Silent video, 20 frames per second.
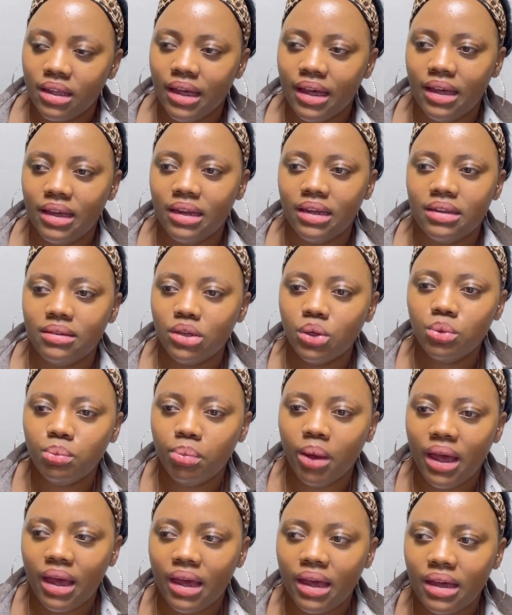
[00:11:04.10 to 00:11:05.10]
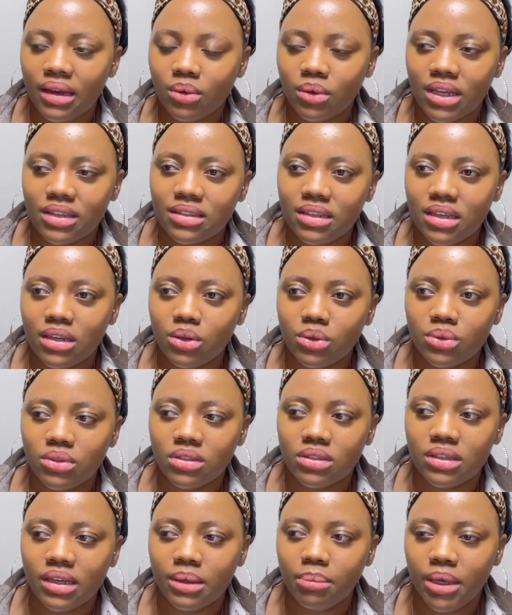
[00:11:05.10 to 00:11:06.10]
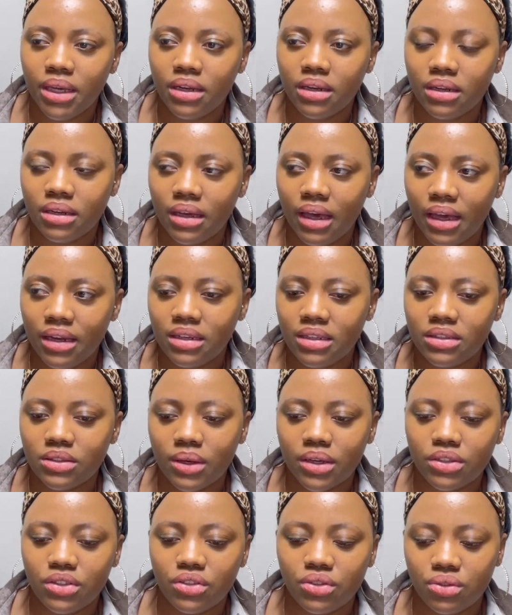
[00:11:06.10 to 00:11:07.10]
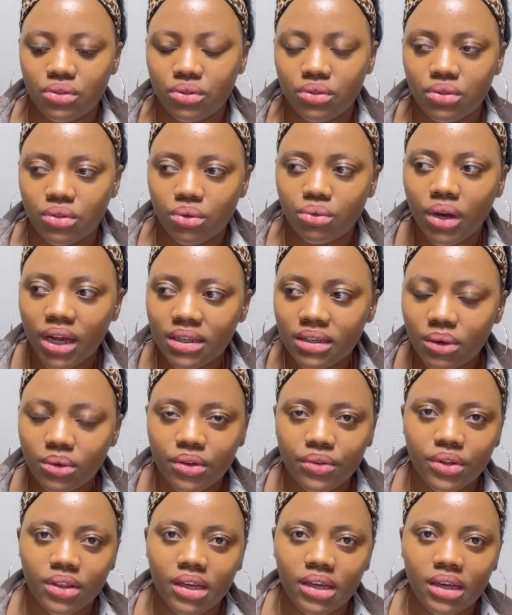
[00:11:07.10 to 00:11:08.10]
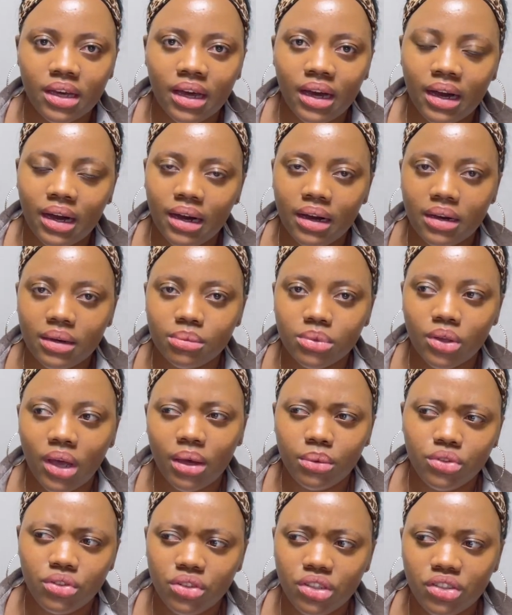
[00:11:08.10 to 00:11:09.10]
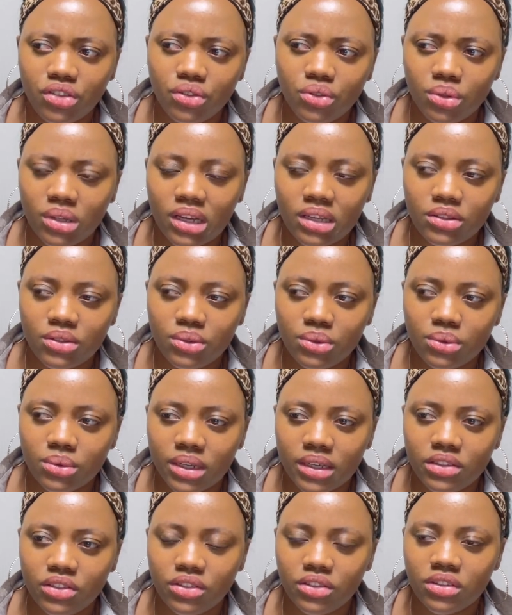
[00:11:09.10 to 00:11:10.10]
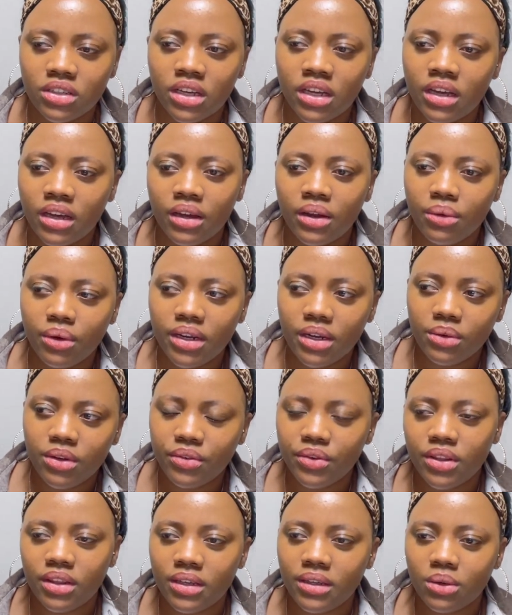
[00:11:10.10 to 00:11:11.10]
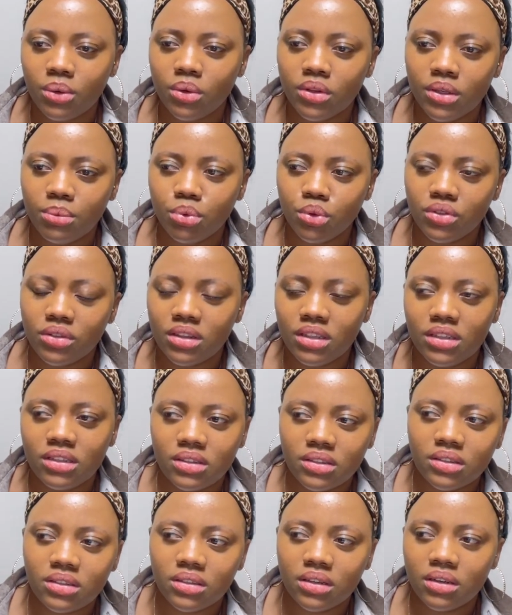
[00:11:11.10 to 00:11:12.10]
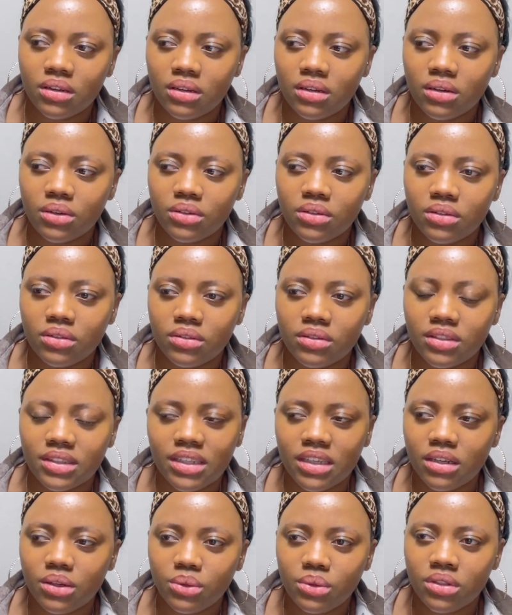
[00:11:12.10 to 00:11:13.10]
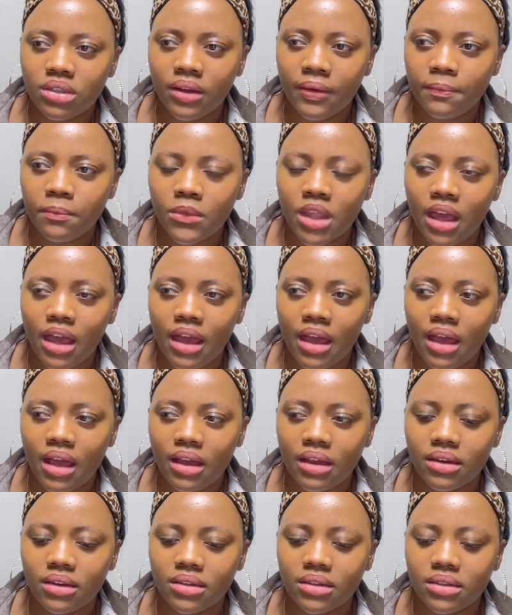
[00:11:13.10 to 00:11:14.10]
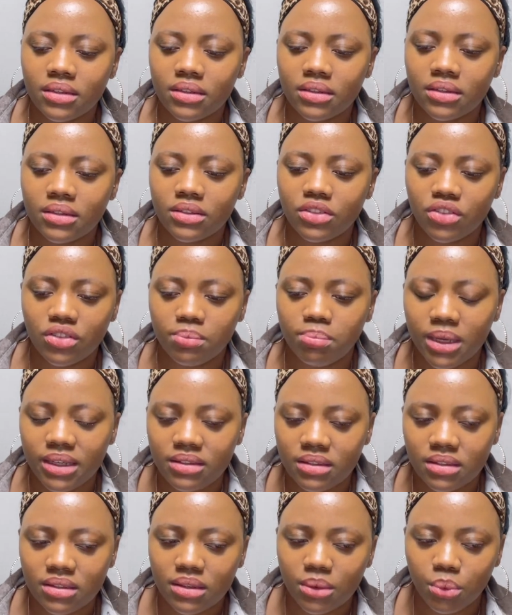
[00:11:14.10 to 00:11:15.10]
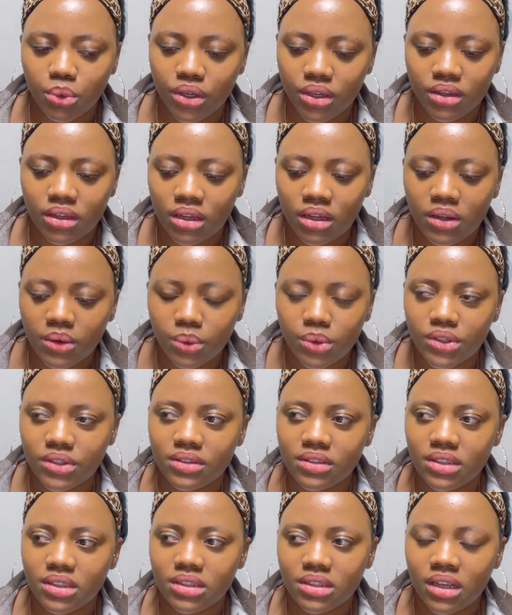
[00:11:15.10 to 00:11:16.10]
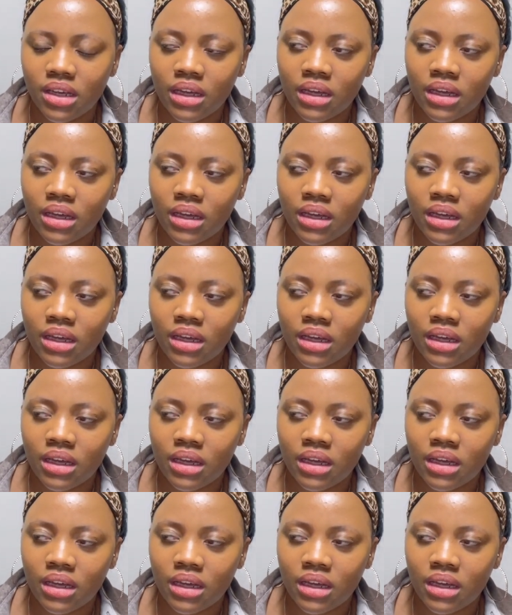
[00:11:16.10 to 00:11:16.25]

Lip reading: had a notepad or like sticky notes and a pen handy, so I could just write down everything. So I wish we actually do that too, like just write down everything, all the important things on the sticky note and just paste it somewhere where you can see it.